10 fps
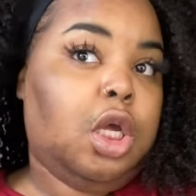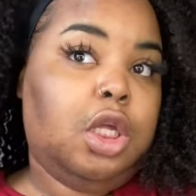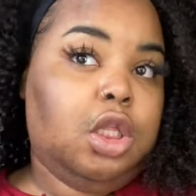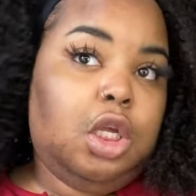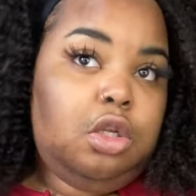
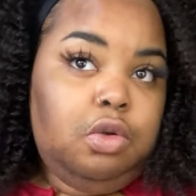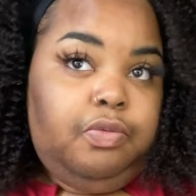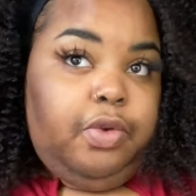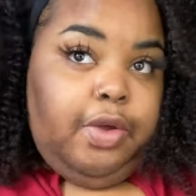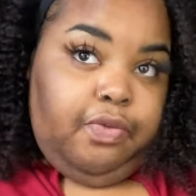And then you
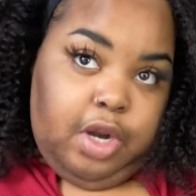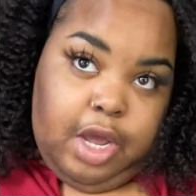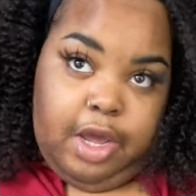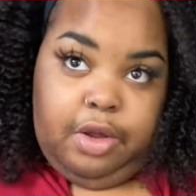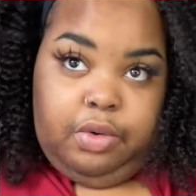fluff it
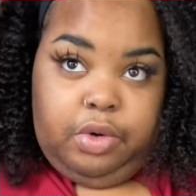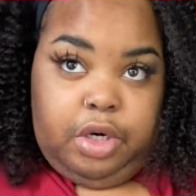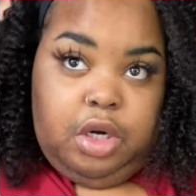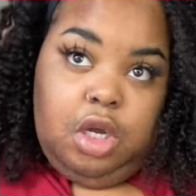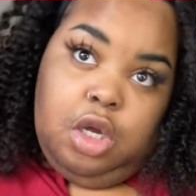out,
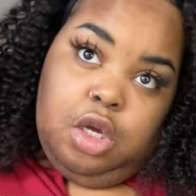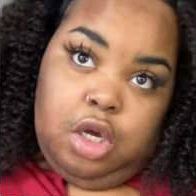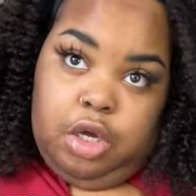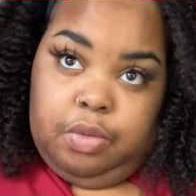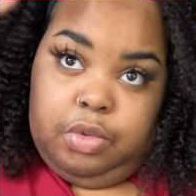or
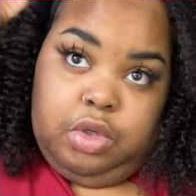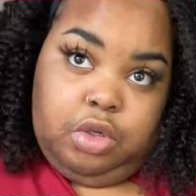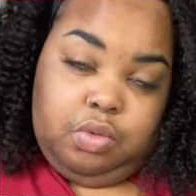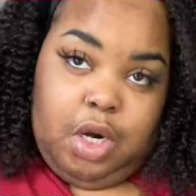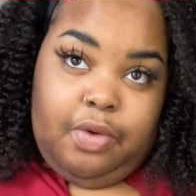you
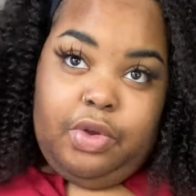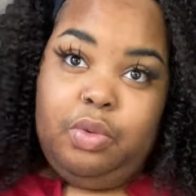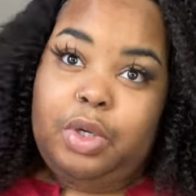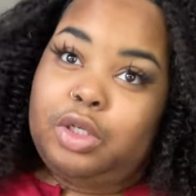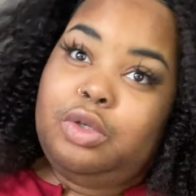do whatever you
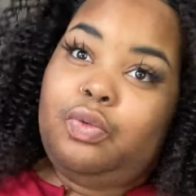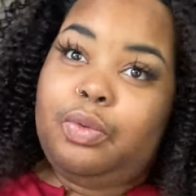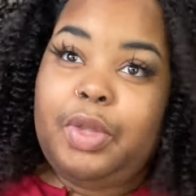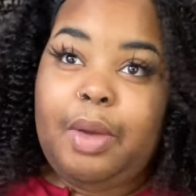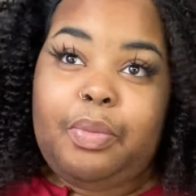want to do
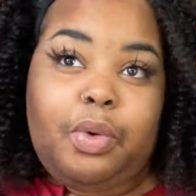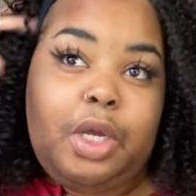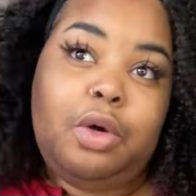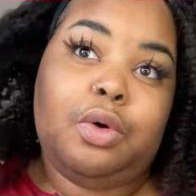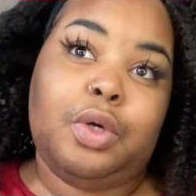from that
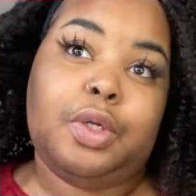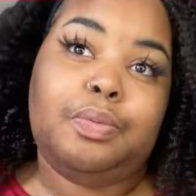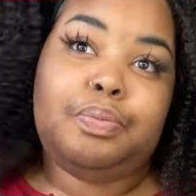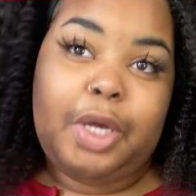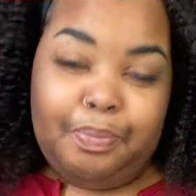point
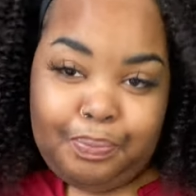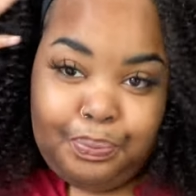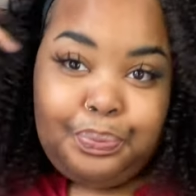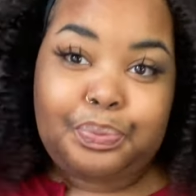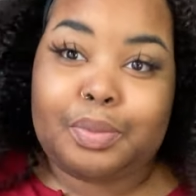on. But
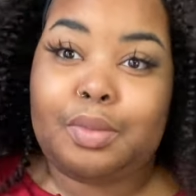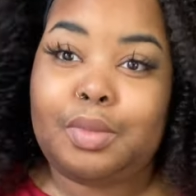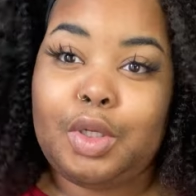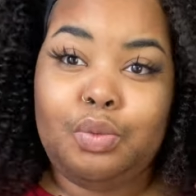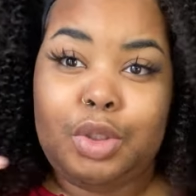
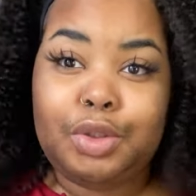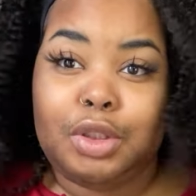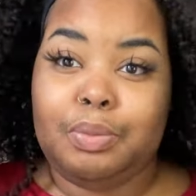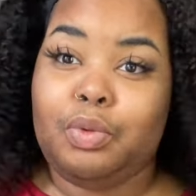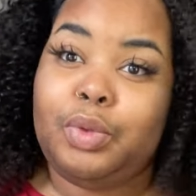real
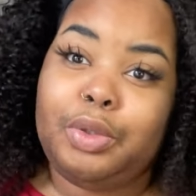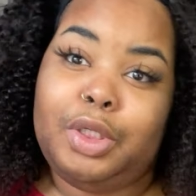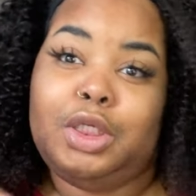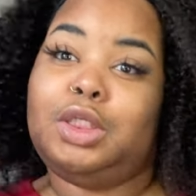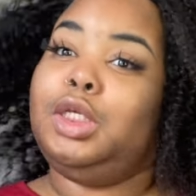simple, real
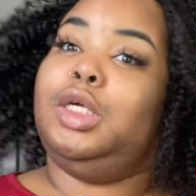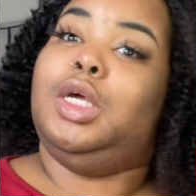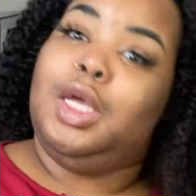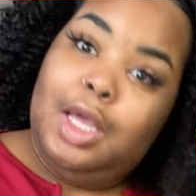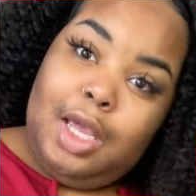easy.
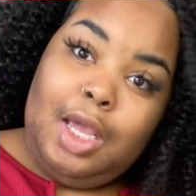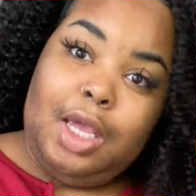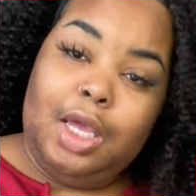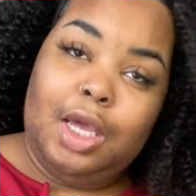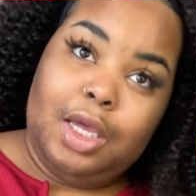
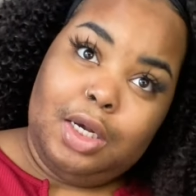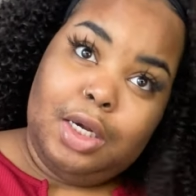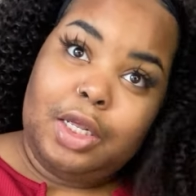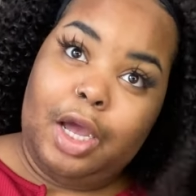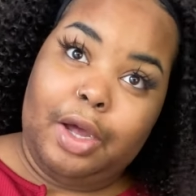And
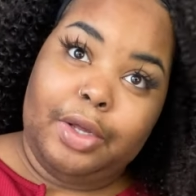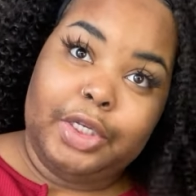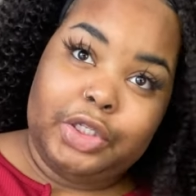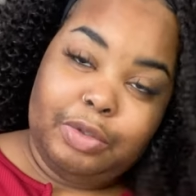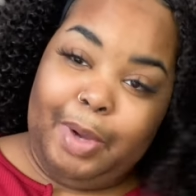y'all,
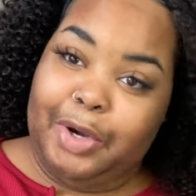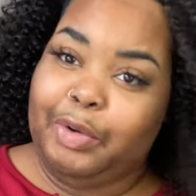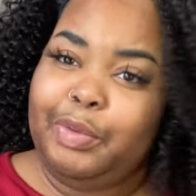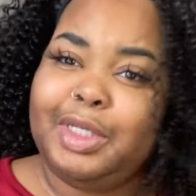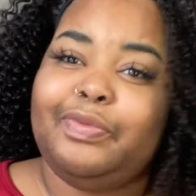this is my
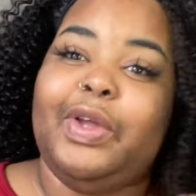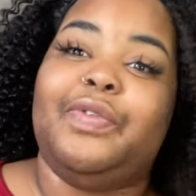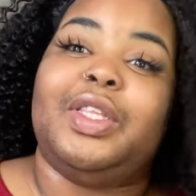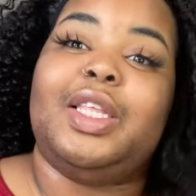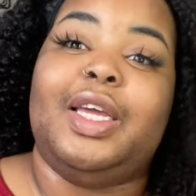newest
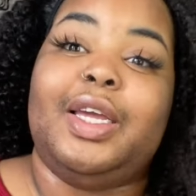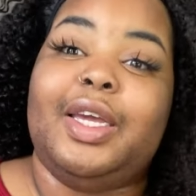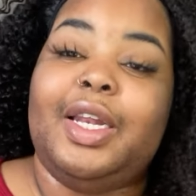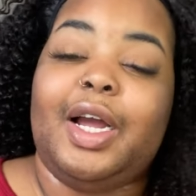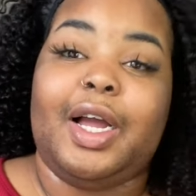favorite thing.
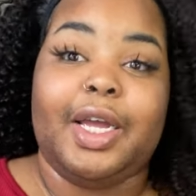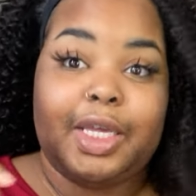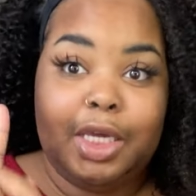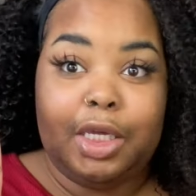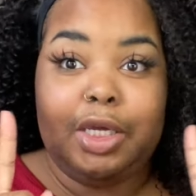And I got
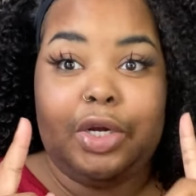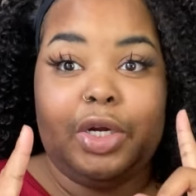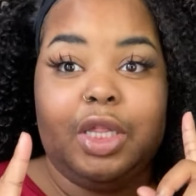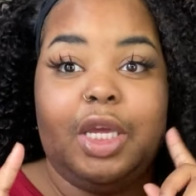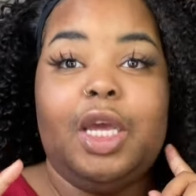kinky
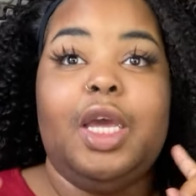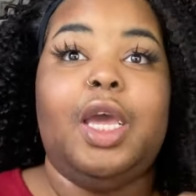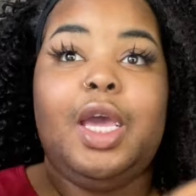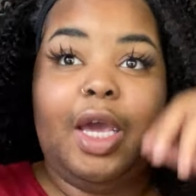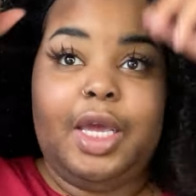curly,
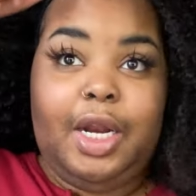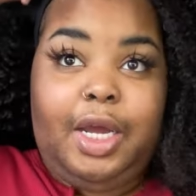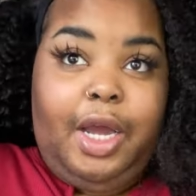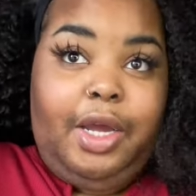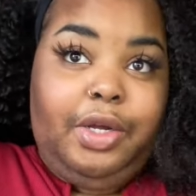and I
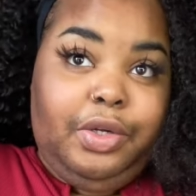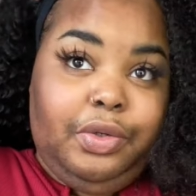got